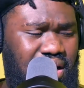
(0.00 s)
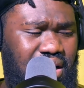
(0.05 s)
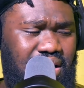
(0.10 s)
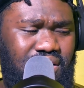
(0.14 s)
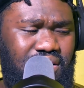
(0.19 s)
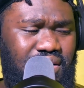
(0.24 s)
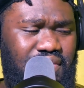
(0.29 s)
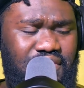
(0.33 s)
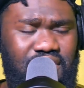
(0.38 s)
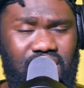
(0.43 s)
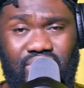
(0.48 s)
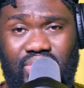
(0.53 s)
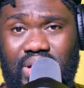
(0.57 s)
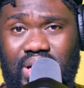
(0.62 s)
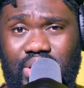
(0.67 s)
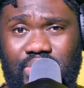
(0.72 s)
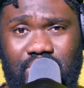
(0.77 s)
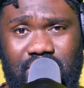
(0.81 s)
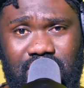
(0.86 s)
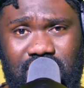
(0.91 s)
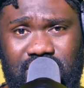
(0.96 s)
I don't even know
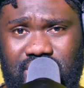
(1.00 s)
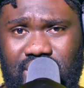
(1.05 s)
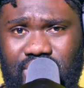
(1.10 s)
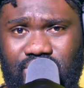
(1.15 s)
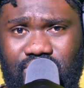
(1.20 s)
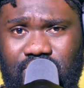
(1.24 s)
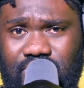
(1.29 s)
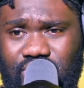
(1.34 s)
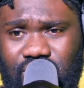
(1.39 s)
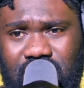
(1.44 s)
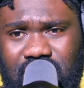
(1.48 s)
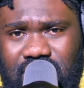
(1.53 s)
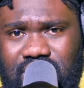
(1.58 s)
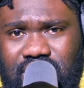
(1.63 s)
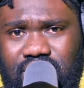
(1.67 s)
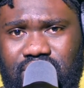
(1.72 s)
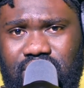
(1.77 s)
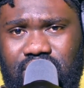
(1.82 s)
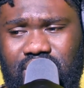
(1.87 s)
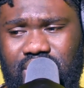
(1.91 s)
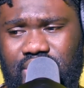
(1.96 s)
how much I'm gonna
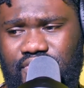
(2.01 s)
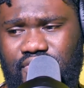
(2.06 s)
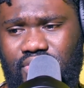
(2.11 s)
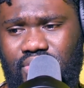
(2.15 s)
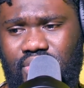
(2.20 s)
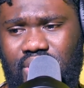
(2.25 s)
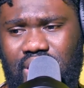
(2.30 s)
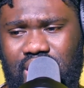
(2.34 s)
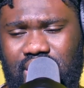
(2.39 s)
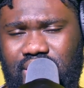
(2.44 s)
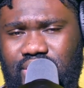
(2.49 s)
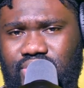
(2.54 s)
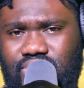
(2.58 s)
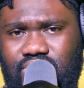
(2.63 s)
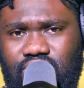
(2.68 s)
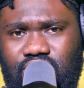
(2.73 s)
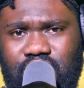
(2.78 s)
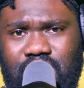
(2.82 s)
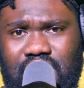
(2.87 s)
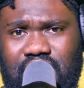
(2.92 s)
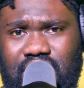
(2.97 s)
sell this for. I need to
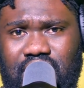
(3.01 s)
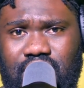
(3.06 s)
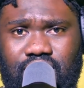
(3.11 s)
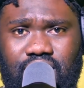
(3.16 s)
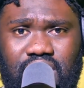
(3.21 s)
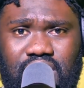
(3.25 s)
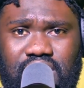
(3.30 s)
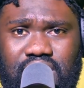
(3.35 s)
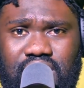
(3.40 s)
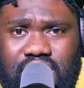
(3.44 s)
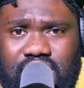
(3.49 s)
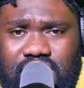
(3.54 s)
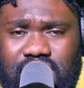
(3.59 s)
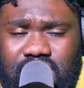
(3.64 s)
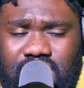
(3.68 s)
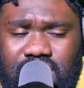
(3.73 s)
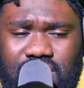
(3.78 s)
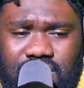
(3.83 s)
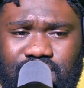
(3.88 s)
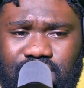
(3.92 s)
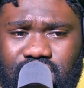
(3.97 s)
do my calculations
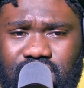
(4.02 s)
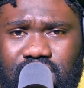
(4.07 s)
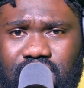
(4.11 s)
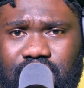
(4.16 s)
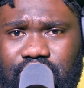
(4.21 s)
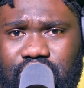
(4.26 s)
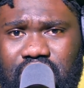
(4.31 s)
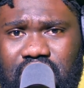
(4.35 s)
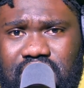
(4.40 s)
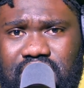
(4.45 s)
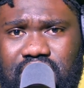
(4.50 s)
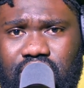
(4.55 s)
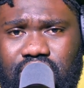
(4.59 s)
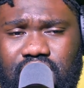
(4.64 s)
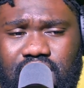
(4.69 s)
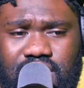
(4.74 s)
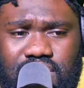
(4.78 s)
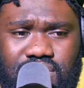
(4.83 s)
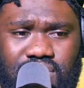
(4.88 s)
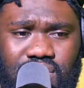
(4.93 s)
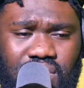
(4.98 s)
and put the price
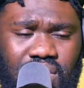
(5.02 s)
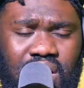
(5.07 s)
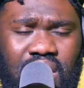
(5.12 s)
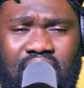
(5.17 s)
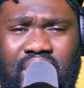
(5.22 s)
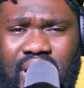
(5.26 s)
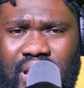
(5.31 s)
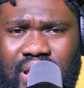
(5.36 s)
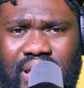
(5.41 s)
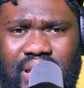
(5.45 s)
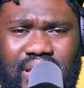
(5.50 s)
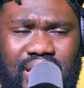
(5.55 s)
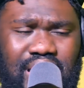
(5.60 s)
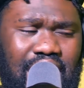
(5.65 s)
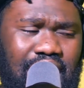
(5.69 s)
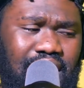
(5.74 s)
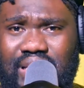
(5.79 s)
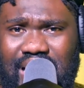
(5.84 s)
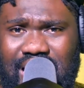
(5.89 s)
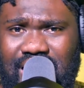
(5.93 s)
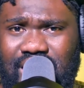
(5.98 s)
out there. So
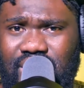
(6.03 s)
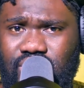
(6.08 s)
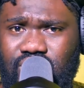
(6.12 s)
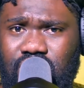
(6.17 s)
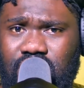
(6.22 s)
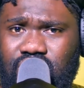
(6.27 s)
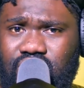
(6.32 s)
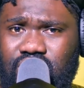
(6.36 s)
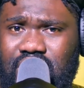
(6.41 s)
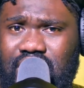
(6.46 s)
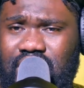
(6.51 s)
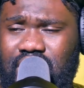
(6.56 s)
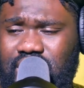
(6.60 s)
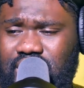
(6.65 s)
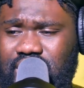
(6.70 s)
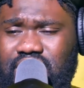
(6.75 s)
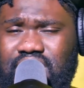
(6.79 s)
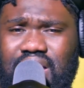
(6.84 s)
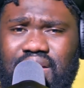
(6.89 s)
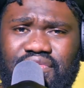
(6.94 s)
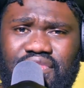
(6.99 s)
yeah, getting into the
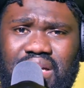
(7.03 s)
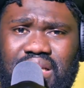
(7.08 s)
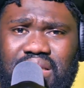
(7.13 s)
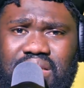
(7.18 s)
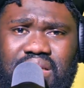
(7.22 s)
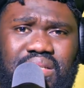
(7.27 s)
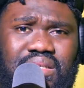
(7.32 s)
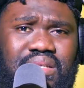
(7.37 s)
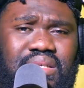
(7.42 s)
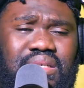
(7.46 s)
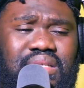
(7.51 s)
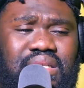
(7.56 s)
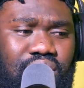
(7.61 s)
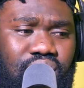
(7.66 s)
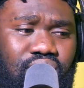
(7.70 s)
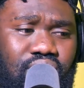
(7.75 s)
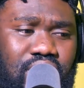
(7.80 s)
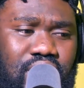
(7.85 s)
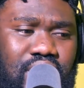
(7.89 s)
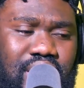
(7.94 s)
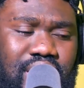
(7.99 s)
disadvantages.
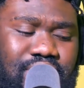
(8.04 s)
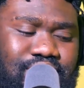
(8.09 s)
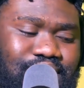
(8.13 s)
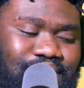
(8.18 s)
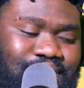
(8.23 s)
Look,